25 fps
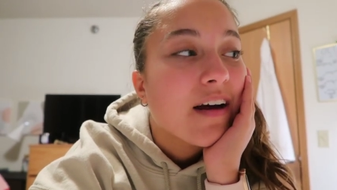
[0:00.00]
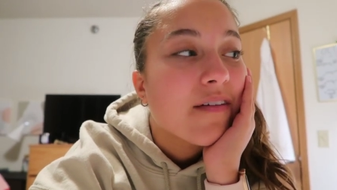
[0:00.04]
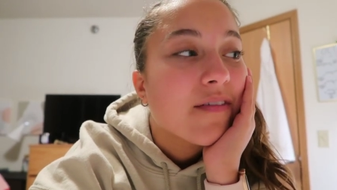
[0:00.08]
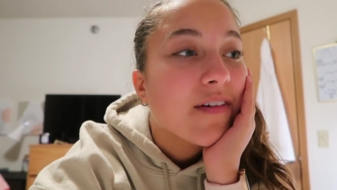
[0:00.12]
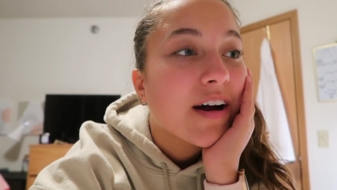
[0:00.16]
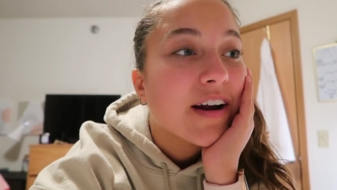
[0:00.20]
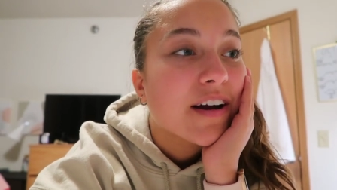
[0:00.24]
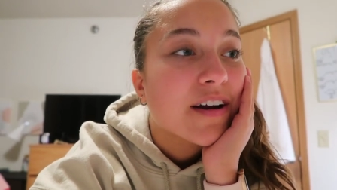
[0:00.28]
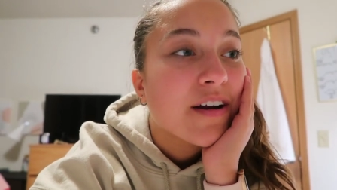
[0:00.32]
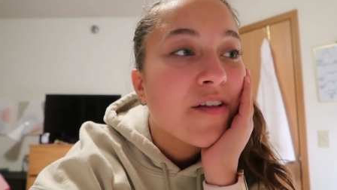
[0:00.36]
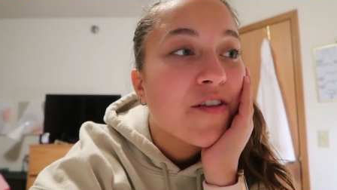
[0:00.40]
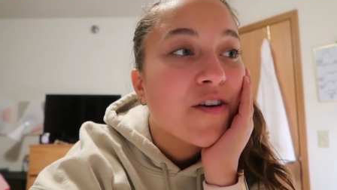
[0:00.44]
I've
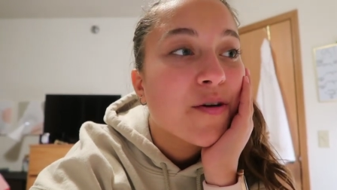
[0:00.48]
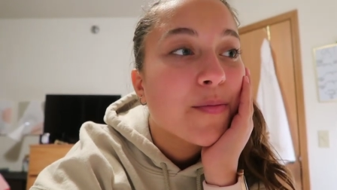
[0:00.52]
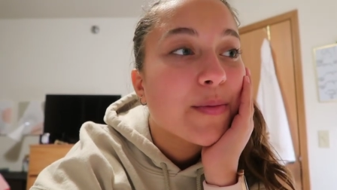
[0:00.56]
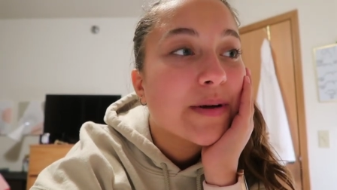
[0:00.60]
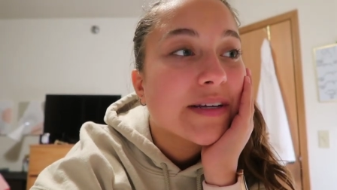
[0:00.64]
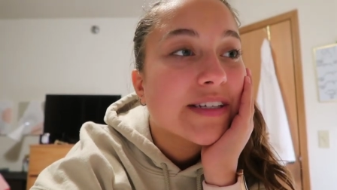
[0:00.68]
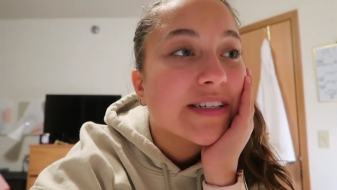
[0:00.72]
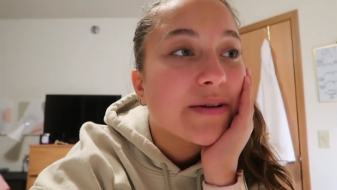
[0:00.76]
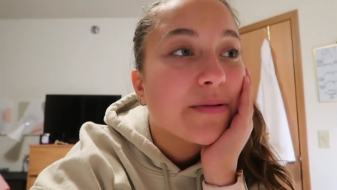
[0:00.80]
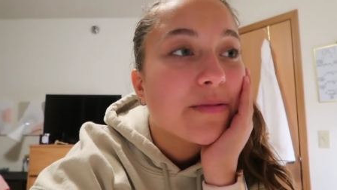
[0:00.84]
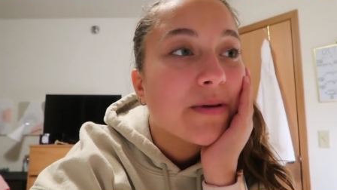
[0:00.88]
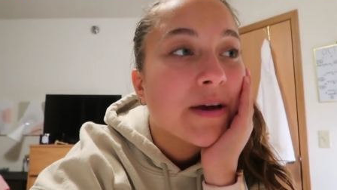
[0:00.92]
got another
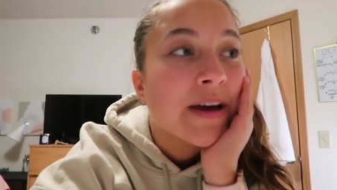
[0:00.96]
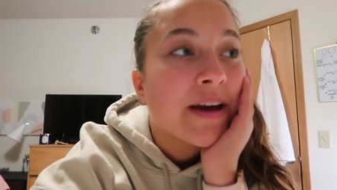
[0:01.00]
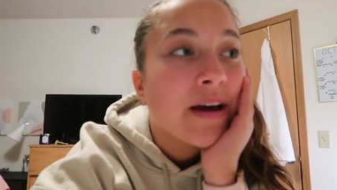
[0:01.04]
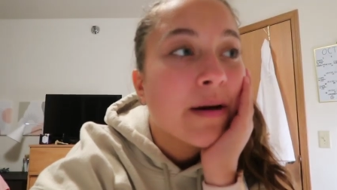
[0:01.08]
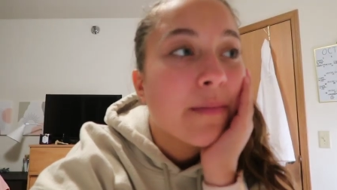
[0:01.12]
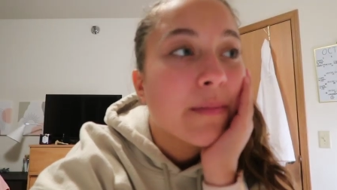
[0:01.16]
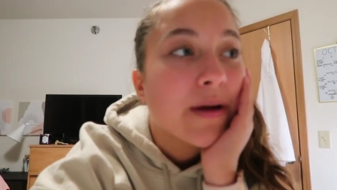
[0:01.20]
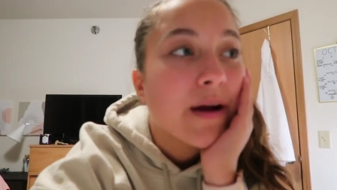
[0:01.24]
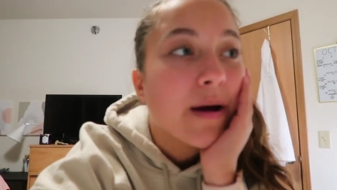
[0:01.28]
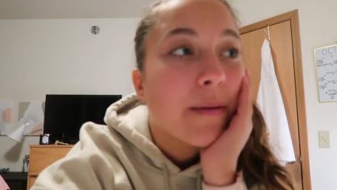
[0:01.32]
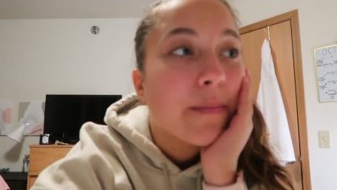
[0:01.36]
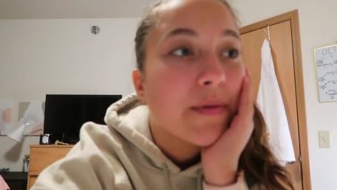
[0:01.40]
busy week
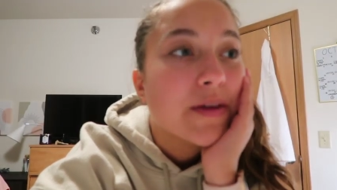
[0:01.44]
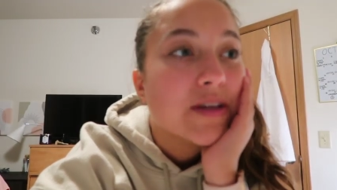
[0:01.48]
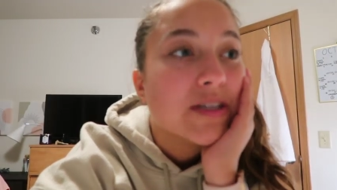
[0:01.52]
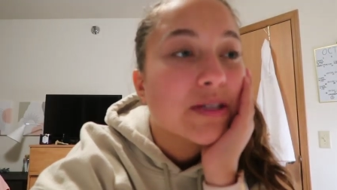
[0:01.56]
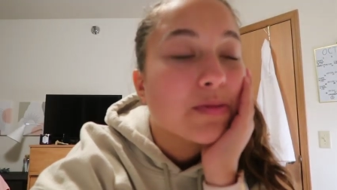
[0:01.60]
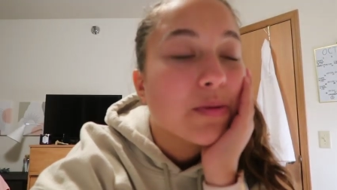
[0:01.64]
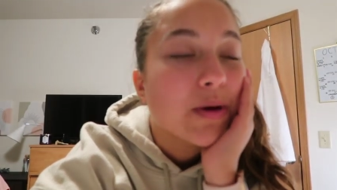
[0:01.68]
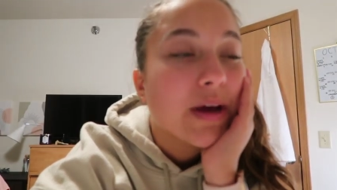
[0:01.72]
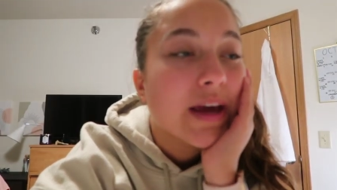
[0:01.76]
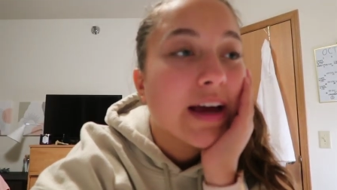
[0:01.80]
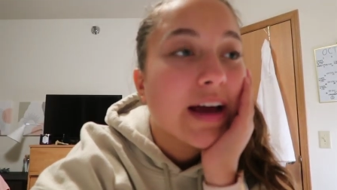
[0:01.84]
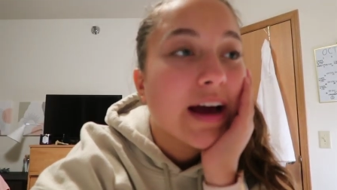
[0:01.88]
coming up
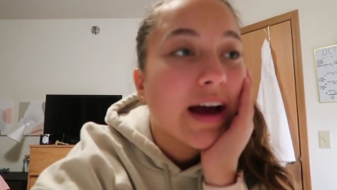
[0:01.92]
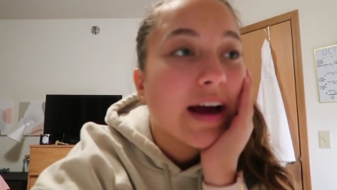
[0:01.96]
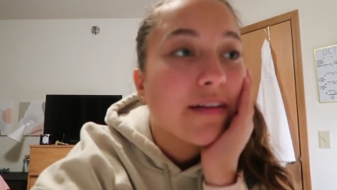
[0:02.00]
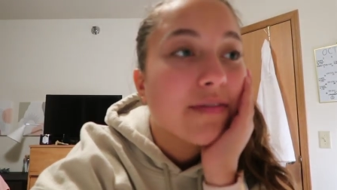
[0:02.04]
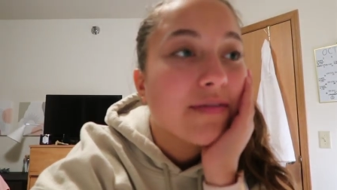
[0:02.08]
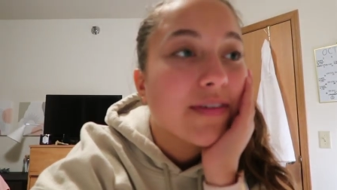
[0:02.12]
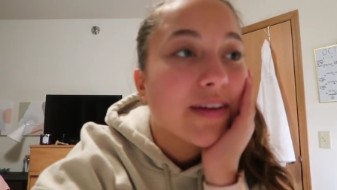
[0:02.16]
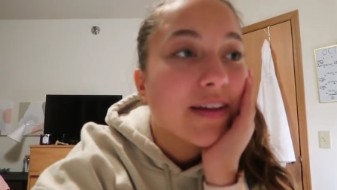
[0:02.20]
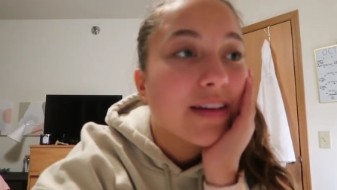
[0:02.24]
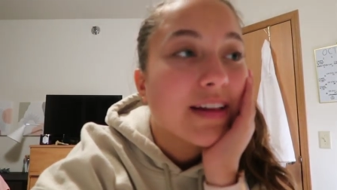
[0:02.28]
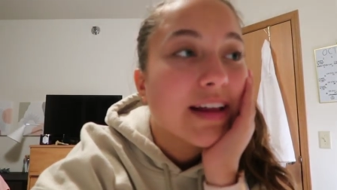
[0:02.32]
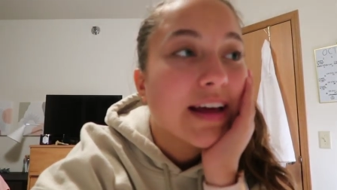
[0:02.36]
this week. I
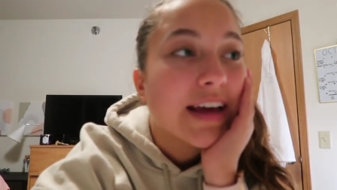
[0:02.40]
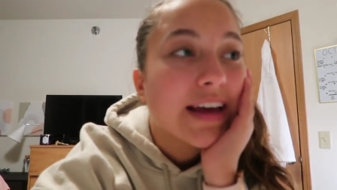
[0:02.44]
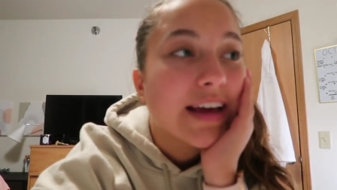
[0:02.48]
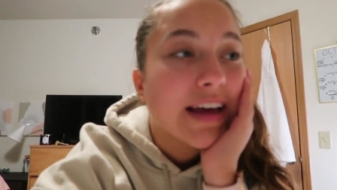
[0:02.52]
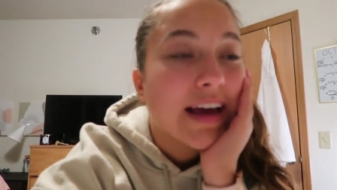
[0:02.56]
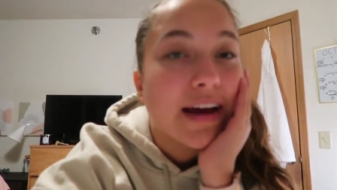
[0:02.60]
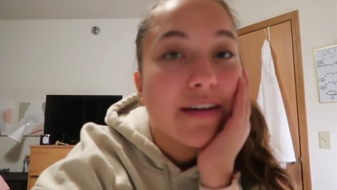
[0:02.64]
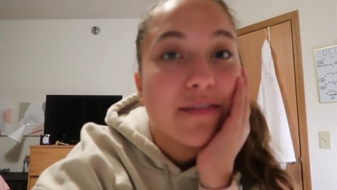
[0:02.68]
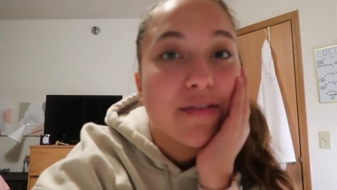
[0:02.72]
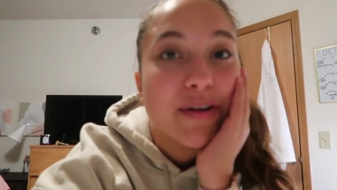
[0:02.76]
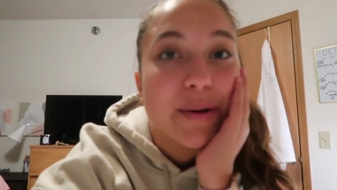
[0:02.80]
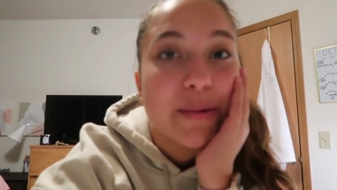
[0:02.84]
feel like
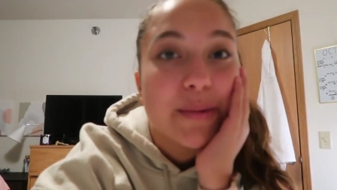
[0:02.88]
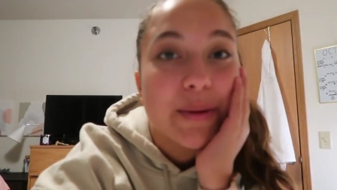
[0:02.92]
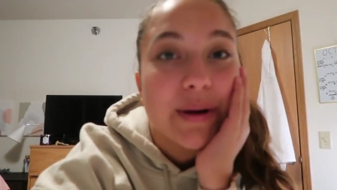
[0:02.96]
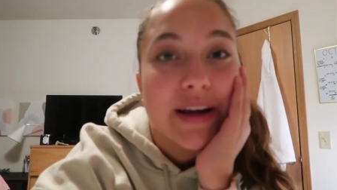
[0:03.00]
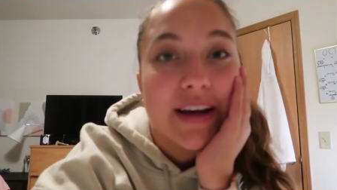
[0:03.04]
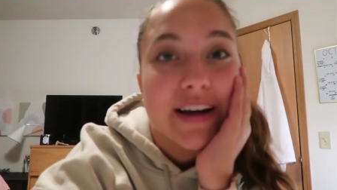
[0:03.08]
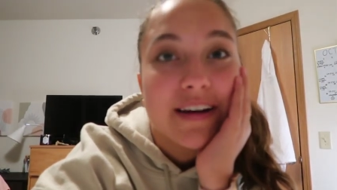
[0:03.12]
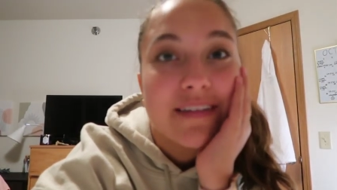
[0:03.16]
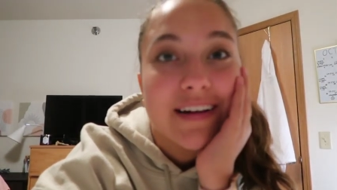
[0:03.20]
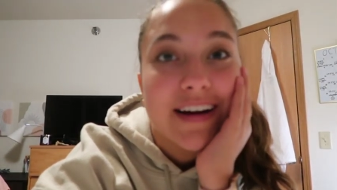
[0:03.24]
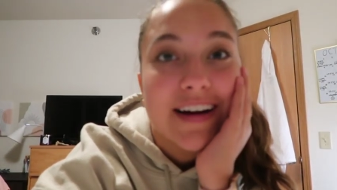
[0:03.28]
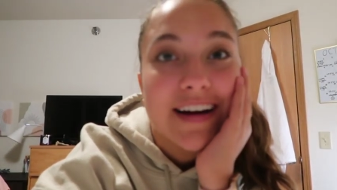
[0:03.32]
every
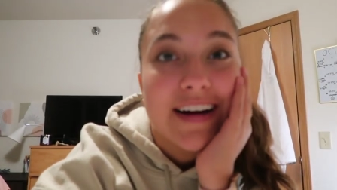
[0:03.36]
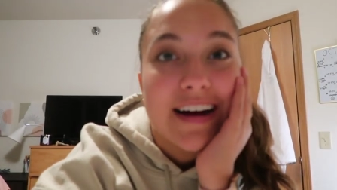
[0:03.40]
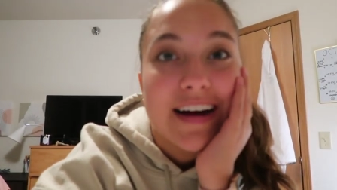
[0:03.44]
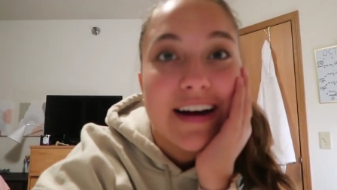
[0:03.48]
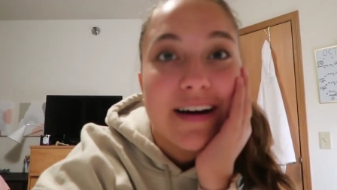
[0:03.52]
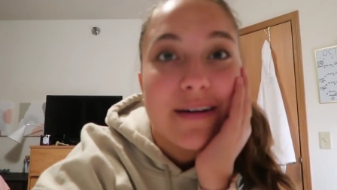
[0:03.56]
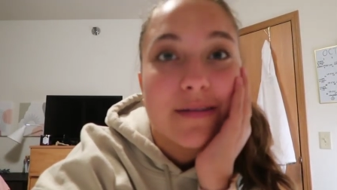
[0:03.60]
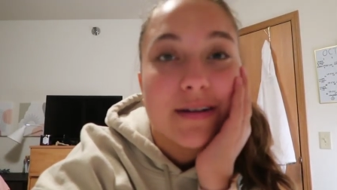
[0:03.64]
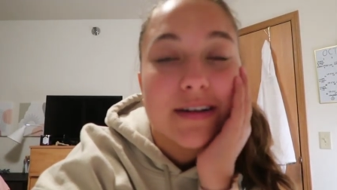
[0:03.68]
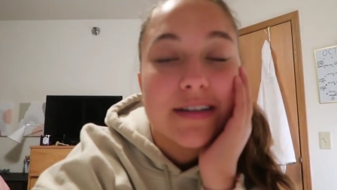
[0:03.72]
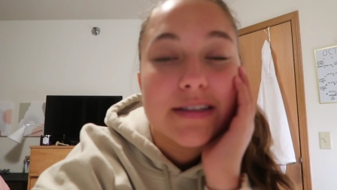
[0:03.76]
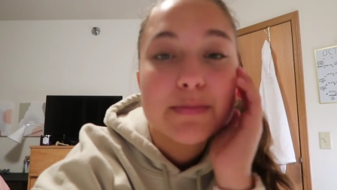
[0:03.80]
week right
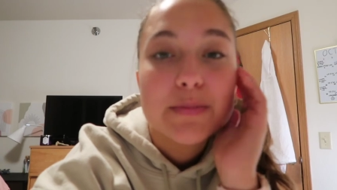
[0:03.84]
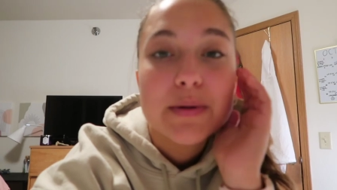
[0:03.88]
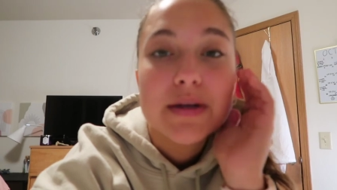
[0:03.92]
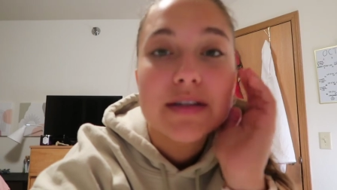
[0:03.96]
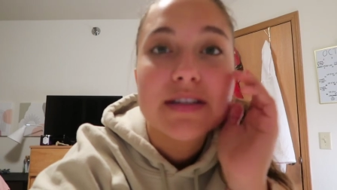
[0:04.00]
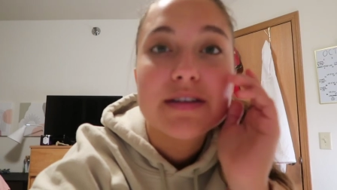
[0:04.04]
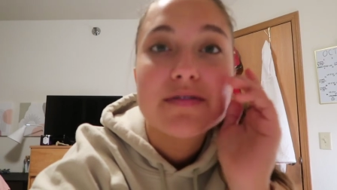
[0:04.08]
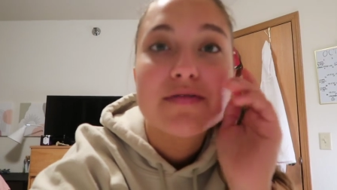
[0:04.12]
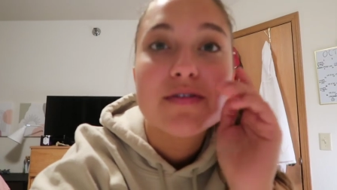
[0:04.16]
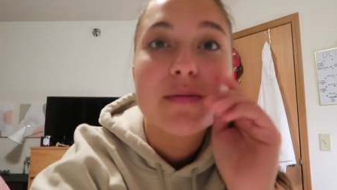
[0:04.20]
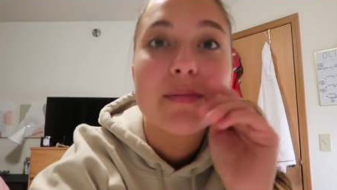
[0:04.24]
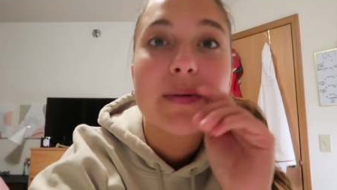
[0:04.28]
now is
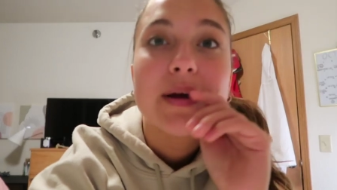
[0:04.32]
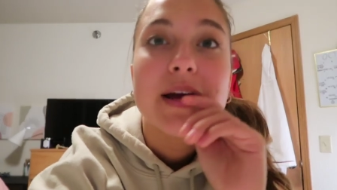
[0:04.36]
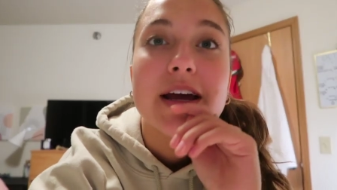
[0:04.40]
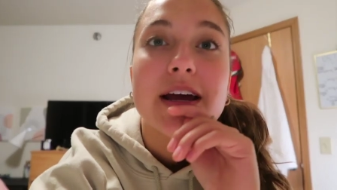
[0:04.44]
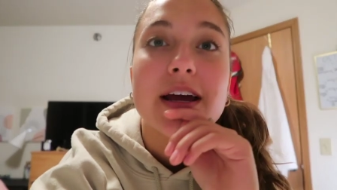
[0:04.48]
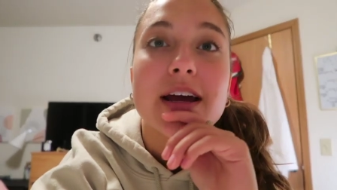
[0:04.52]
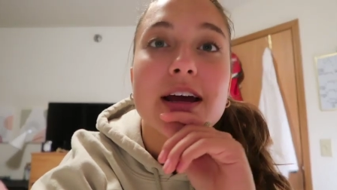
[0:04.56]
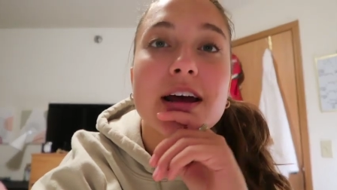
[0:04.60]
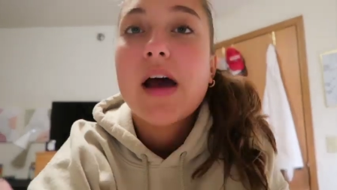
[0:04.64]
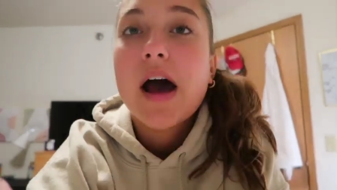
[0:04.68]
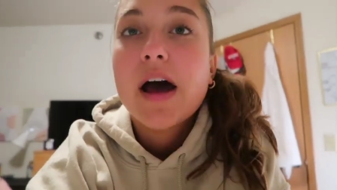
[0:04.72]
busy for me.